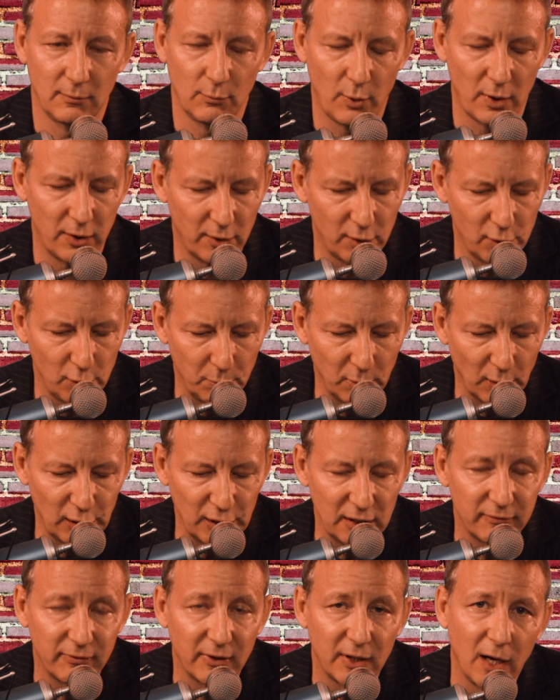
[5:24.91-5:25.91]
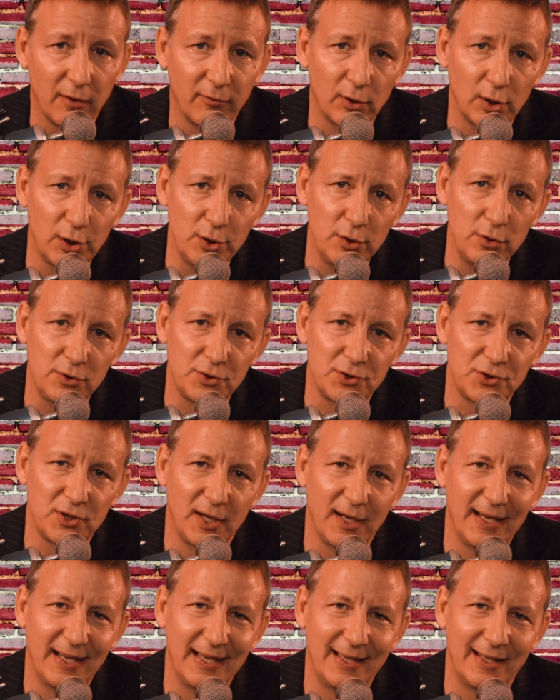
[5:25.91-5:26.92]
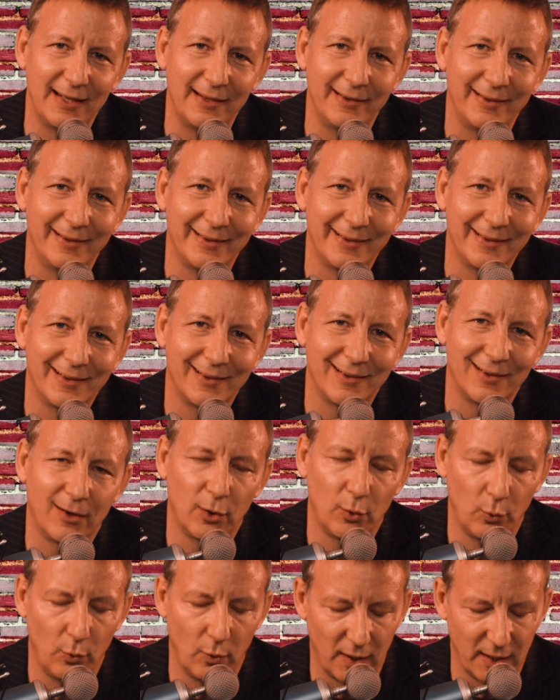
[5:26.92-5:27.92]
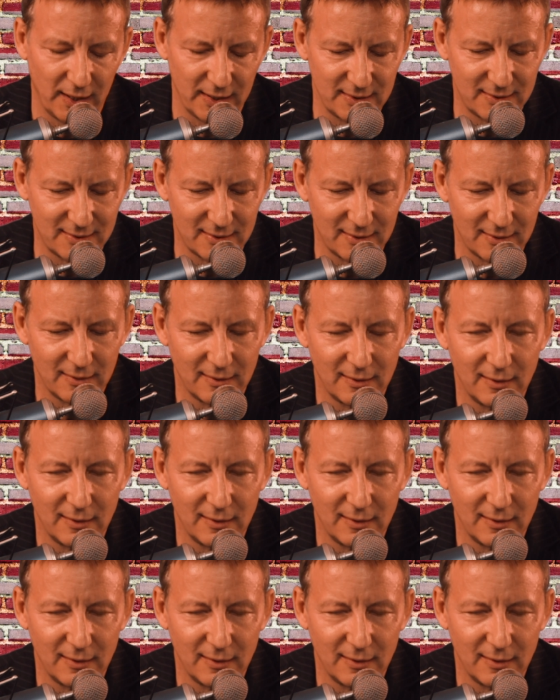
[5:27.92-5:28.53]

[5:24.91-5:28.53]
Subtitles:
Whether you believe in evolution or what.